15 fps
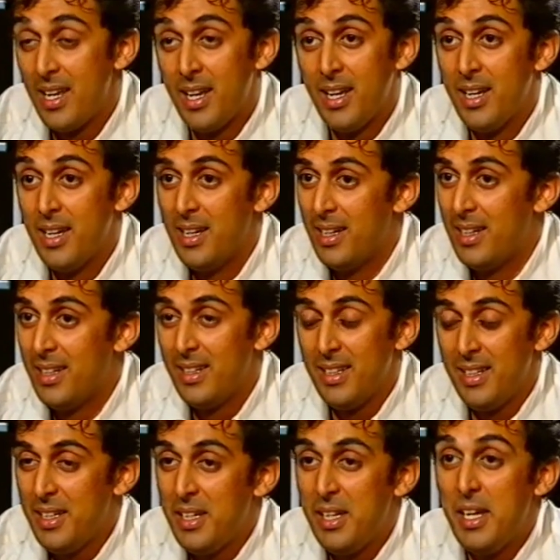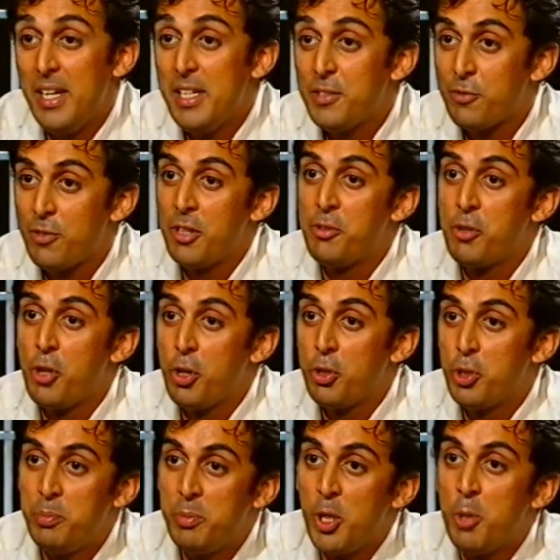every morning. His front door
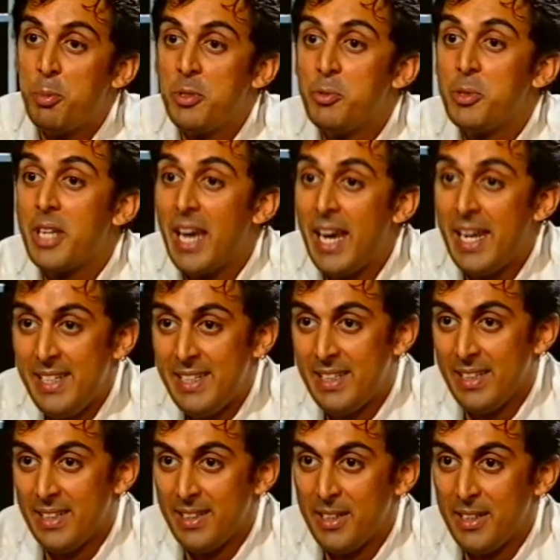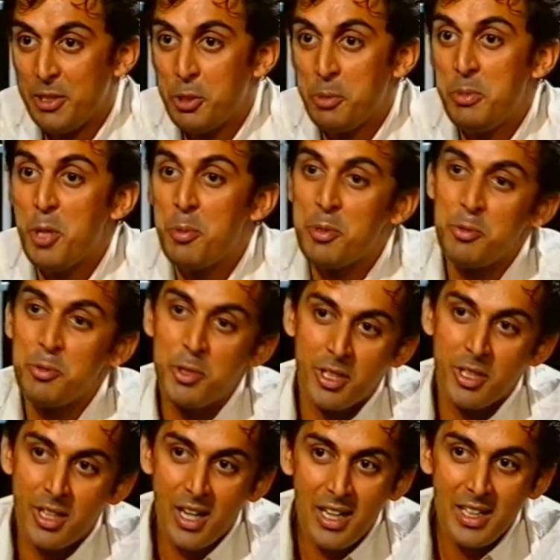could be opened with any key. It could be opened with
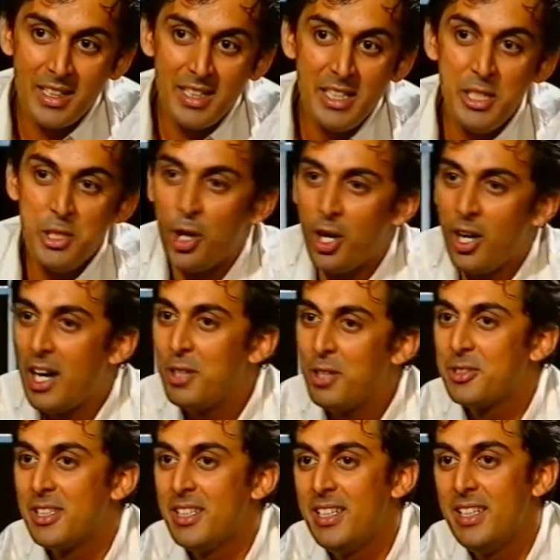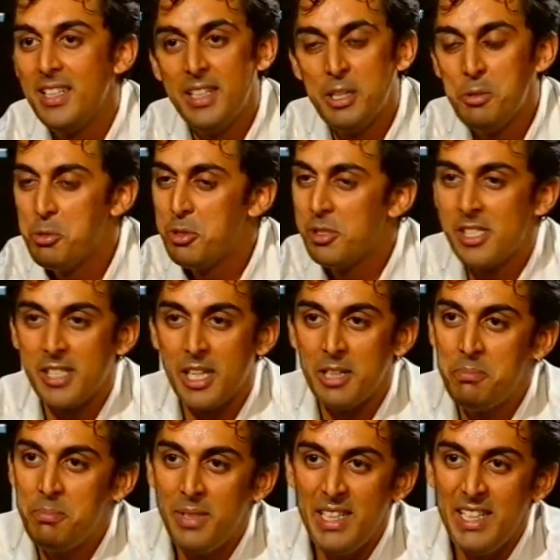your car key, your house key. It was just
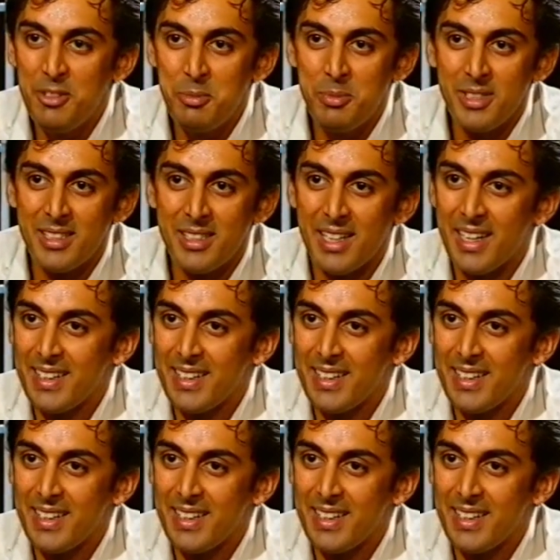unbelievable.